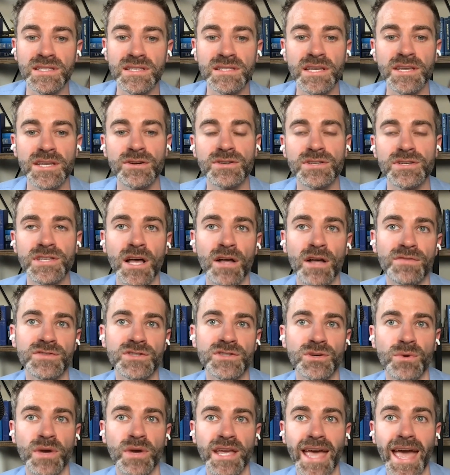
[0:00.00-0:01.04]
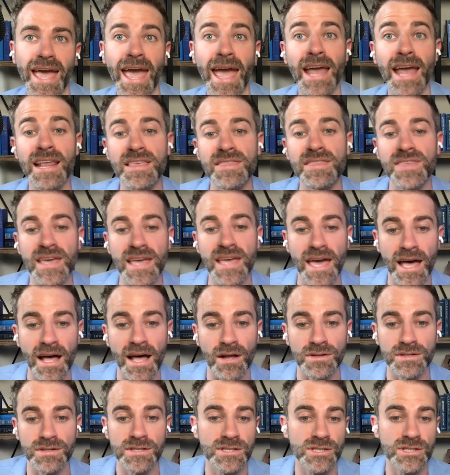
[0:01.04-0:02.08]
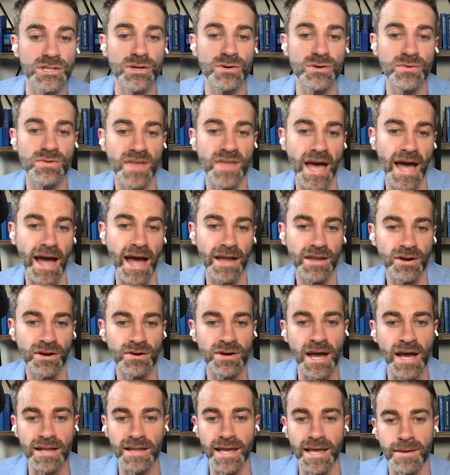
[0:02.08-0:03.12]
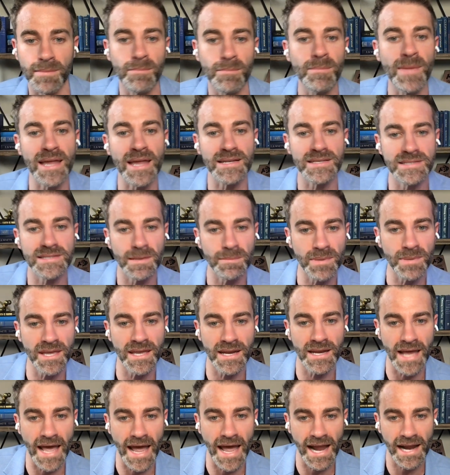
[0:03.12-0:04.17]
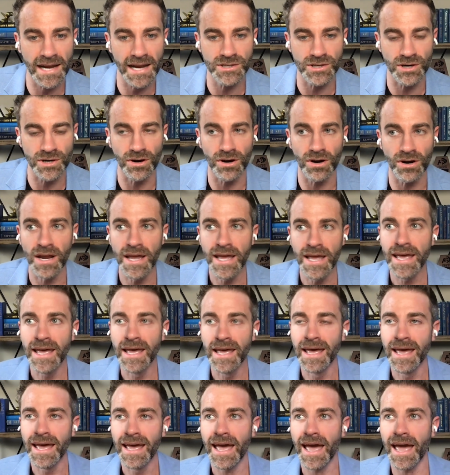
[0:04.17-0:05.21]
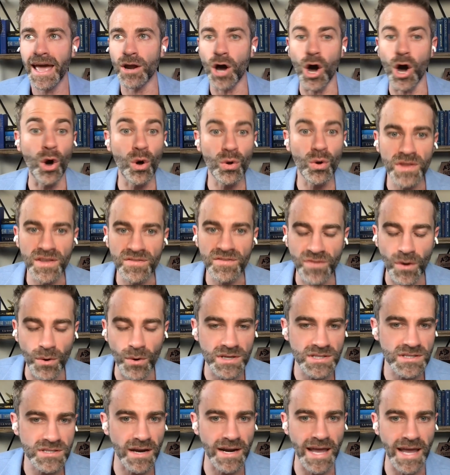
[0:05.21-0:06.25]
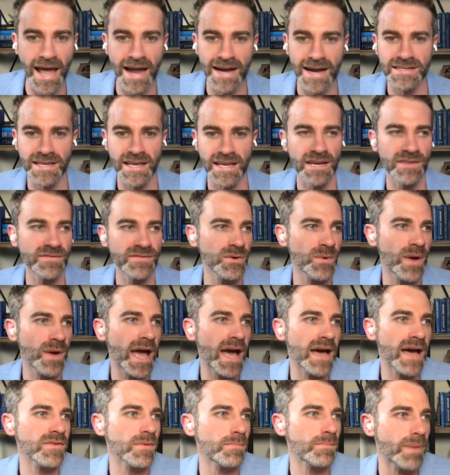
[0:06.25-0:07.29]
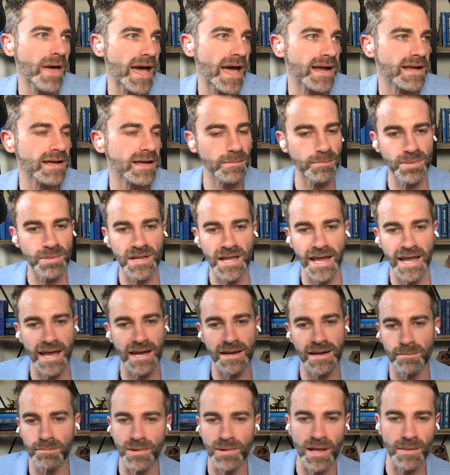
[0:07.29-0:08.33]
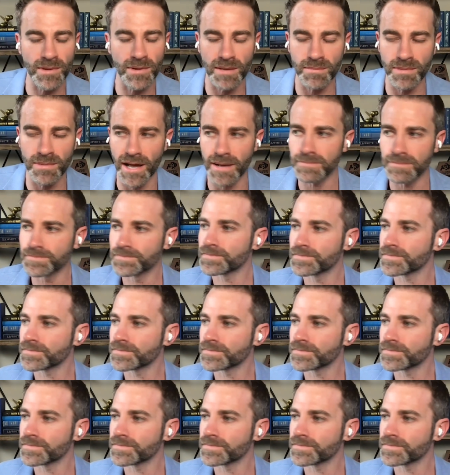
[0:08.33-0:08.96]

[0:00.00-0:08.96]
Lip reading: see yourself doing anything else, do that. You're not like meant to be an actor, and only focus on acting. And if you have a backup plan and blah, blah, blah.